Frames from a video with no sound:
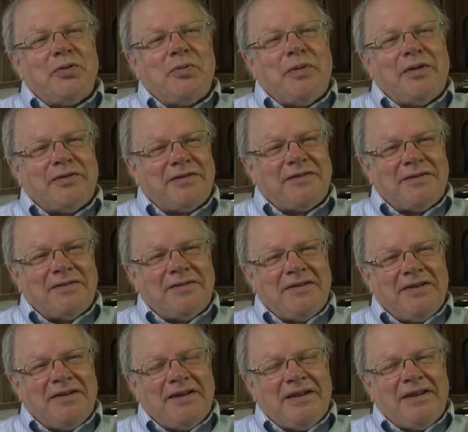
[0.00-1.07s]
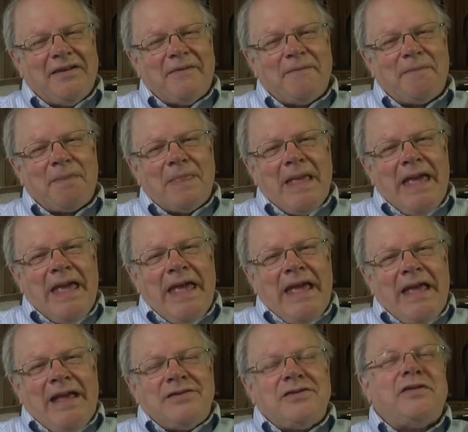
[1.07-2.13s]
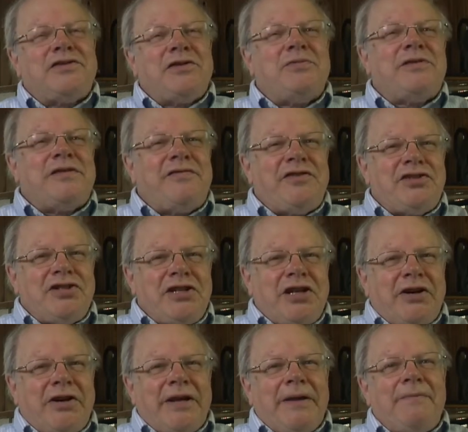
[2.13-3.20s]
Wilson. So she was a visionary.